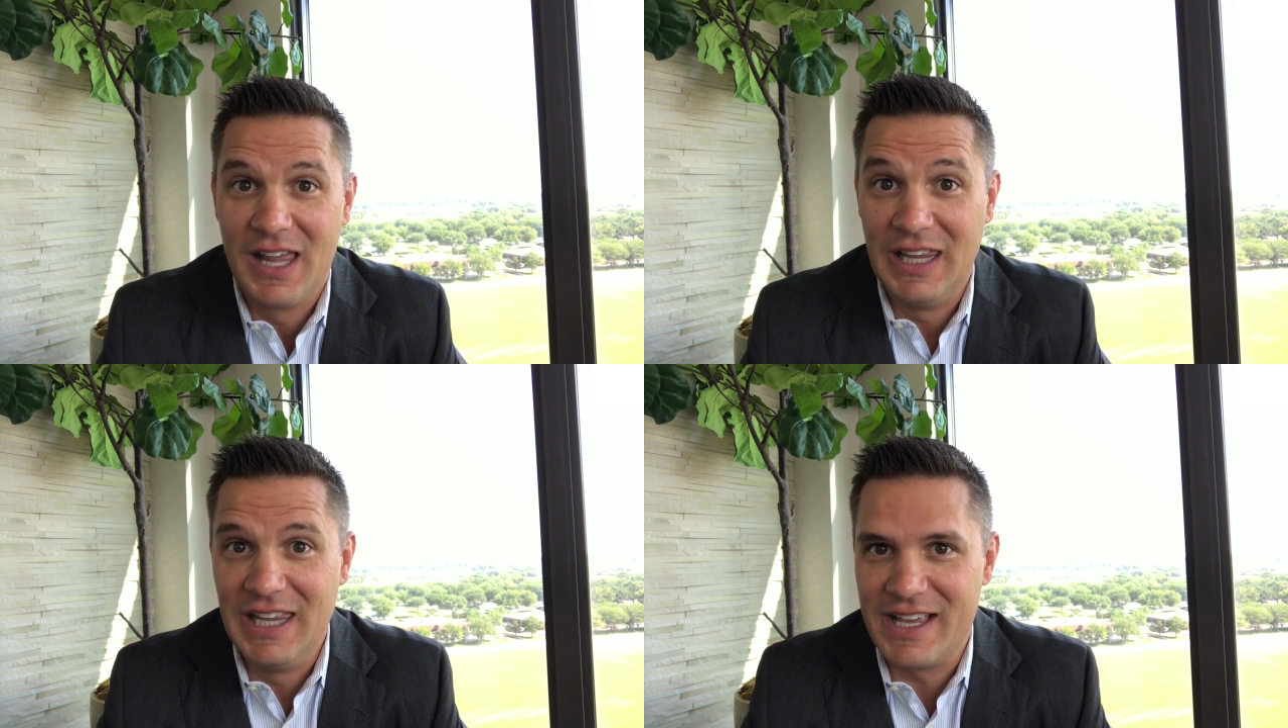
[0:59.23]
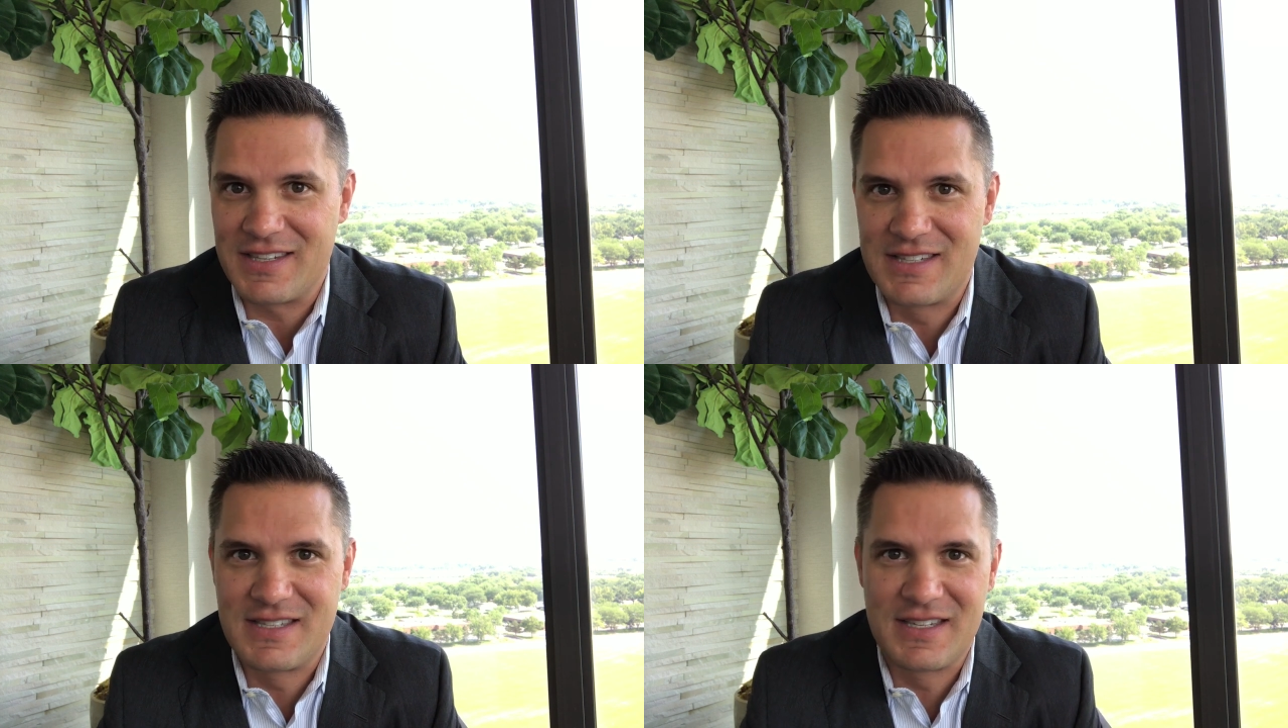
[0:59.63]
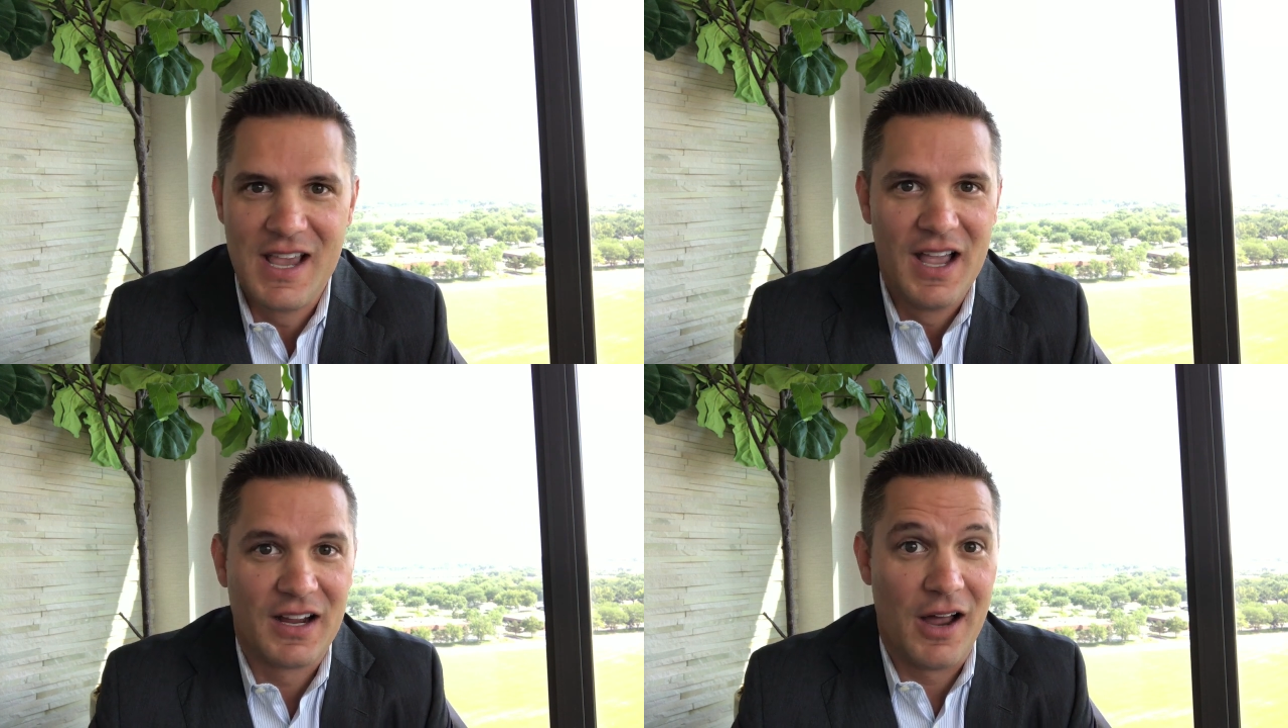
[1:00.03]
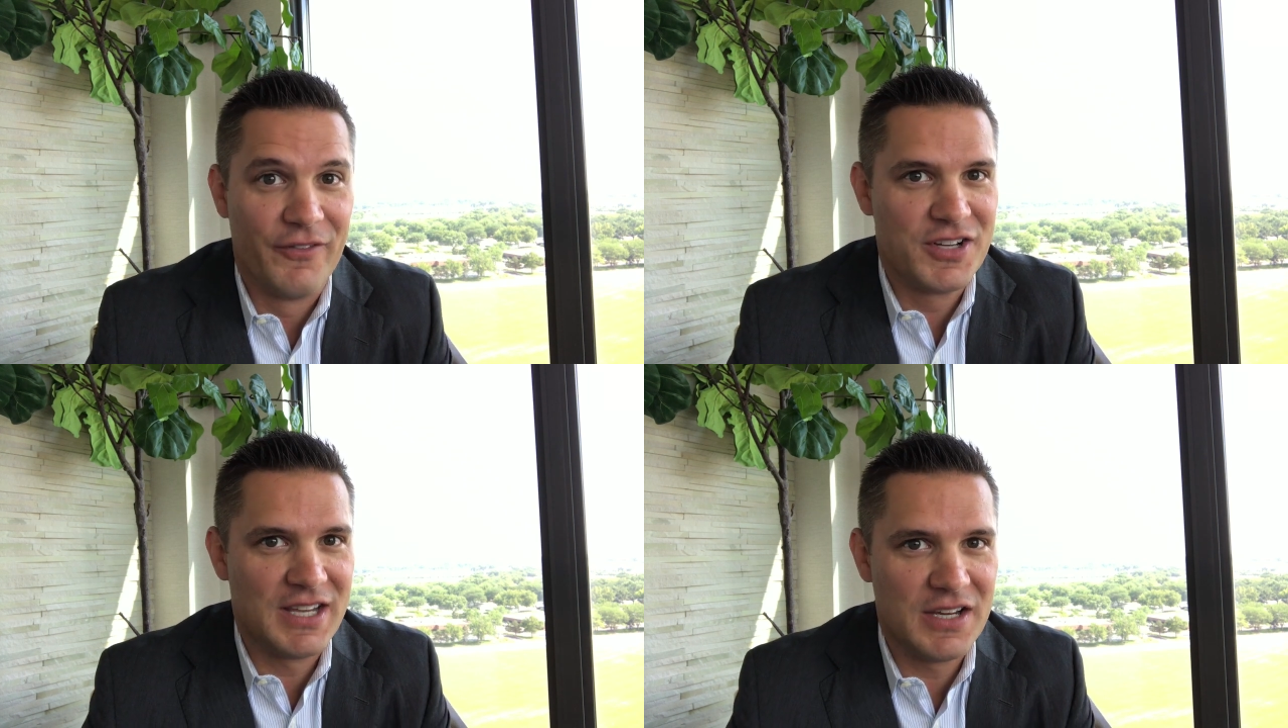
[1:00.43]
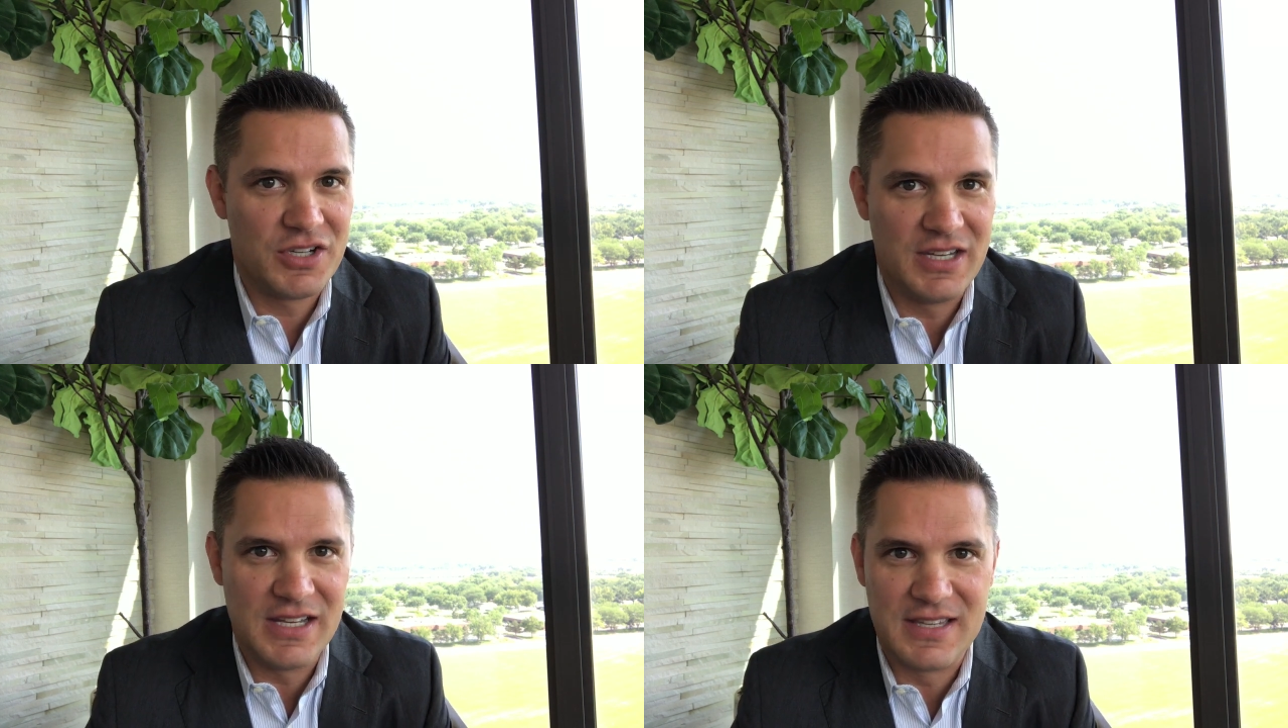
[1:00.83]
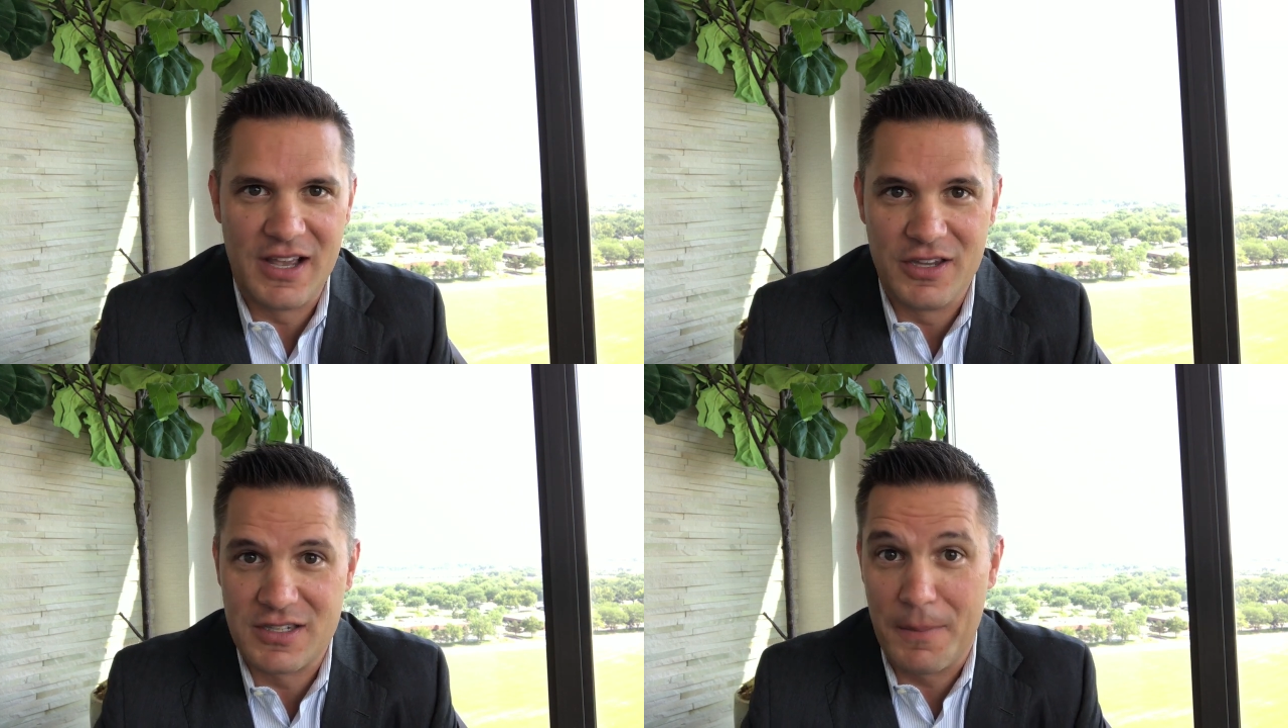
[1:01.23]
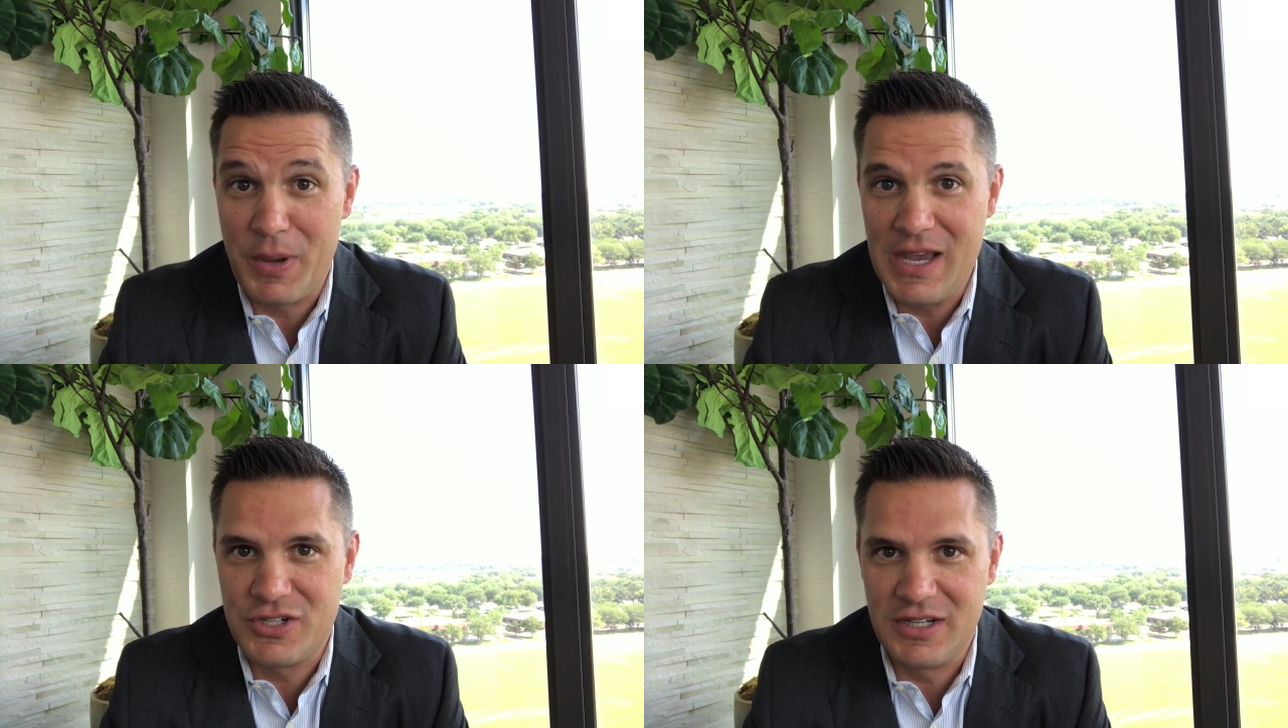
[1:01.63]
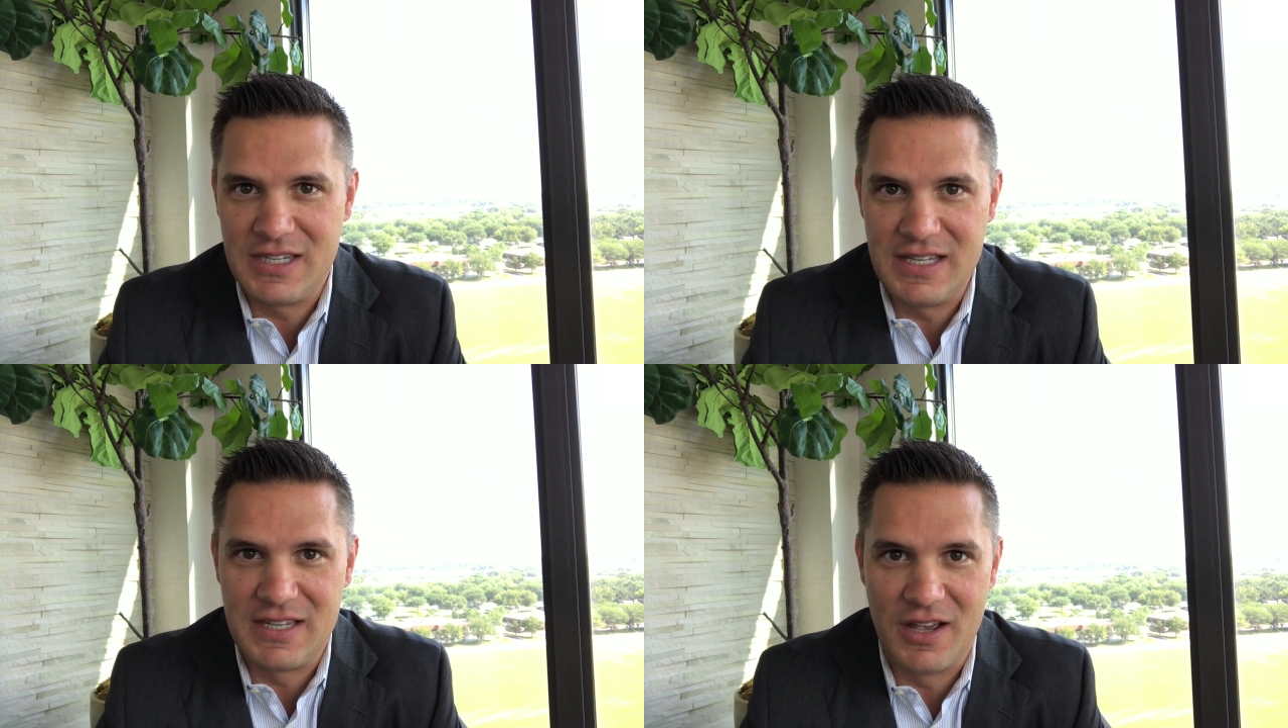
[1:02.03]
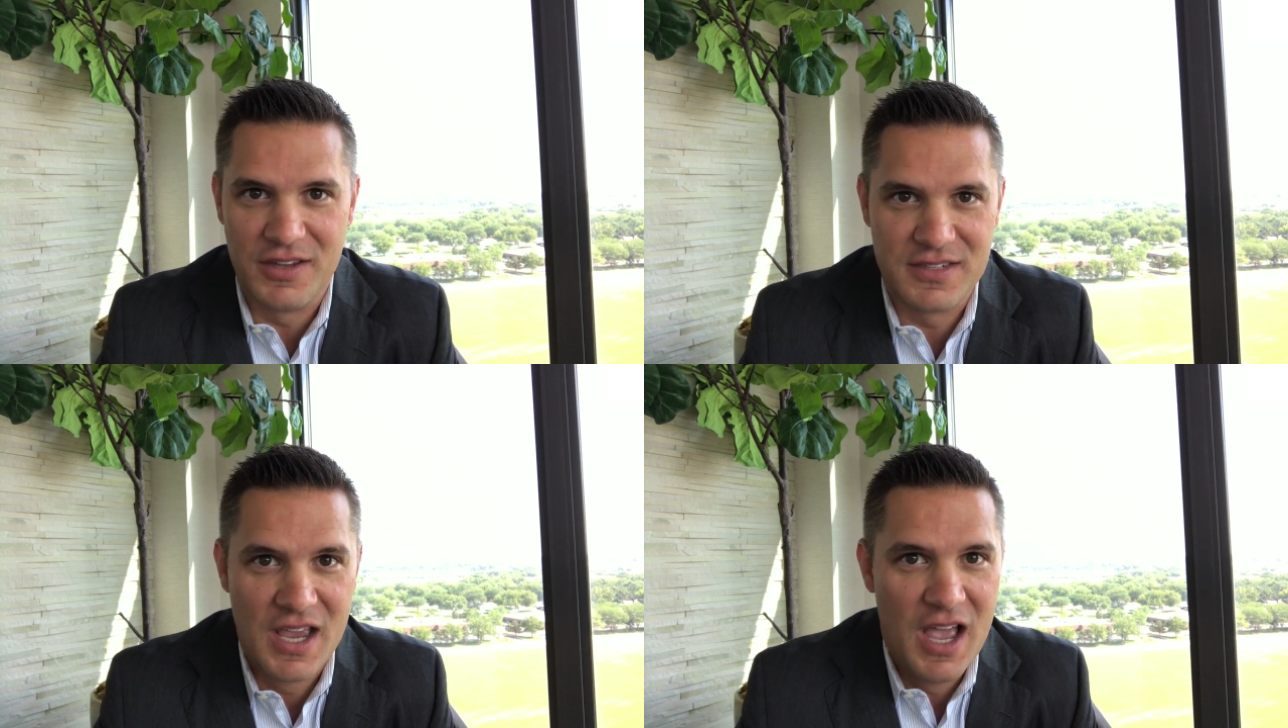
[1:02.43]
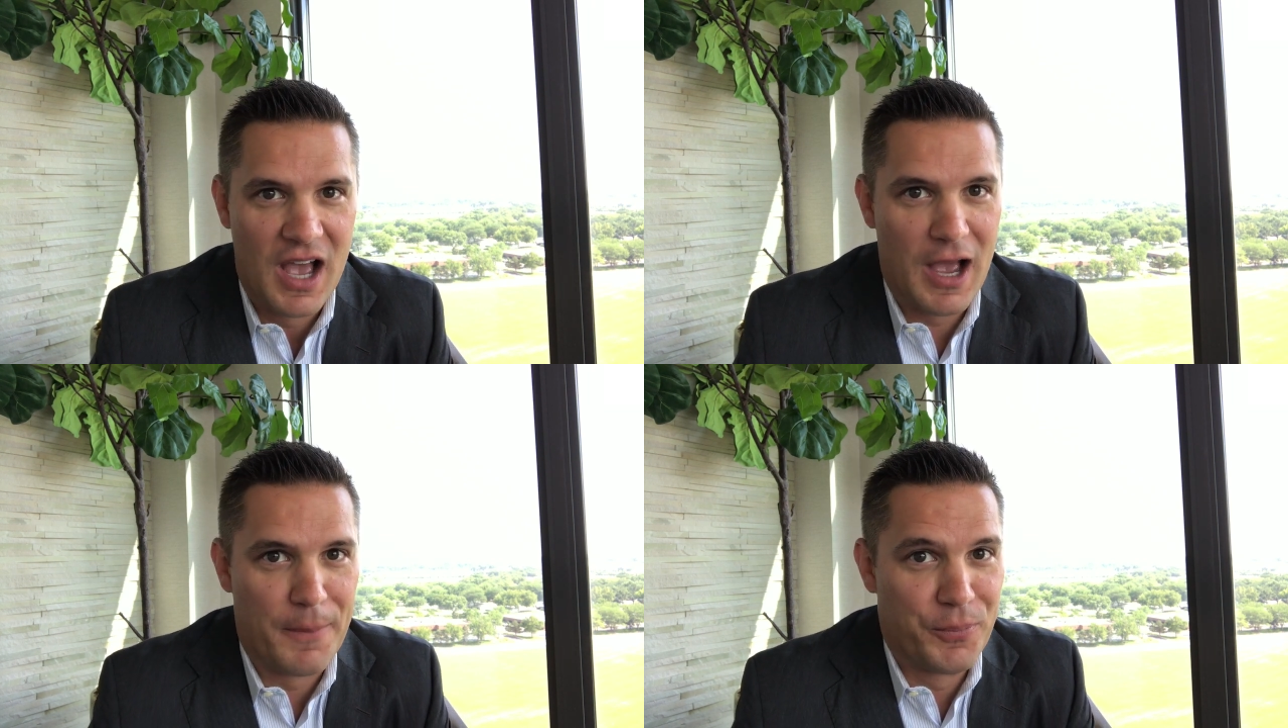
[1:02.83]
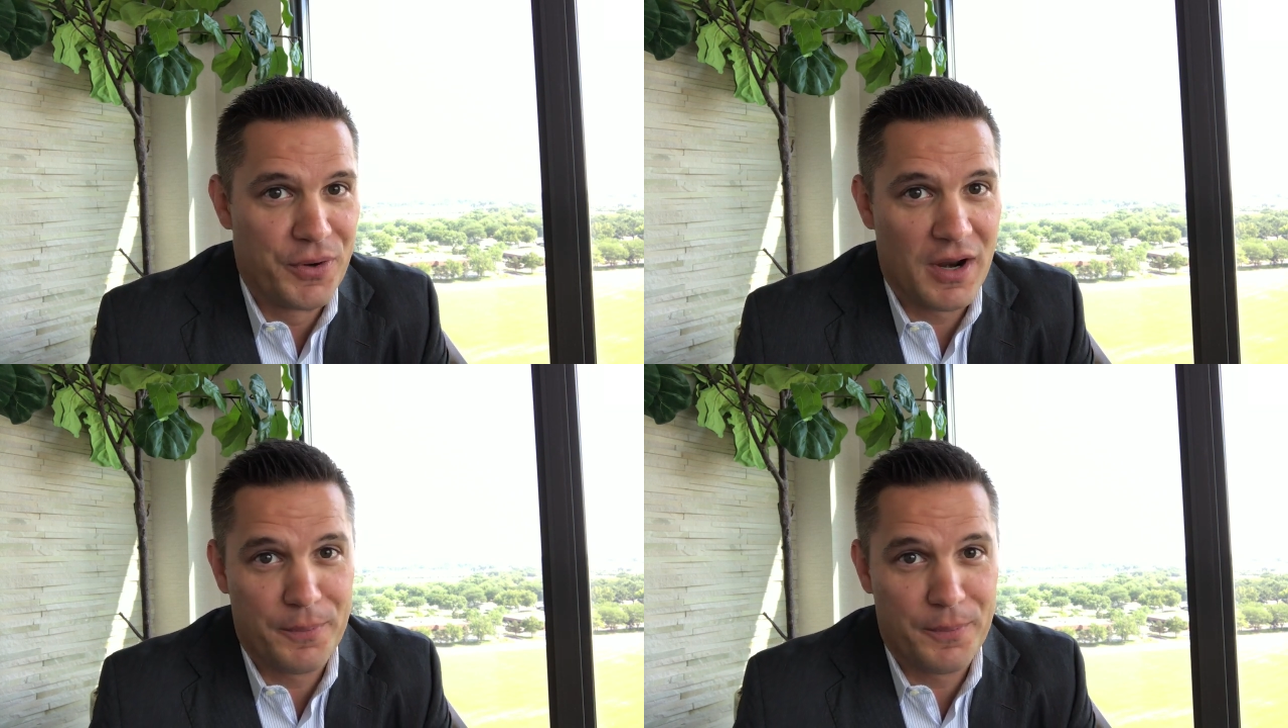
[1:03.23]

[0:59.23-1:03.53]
lists, conversation details, patient details, uh, pr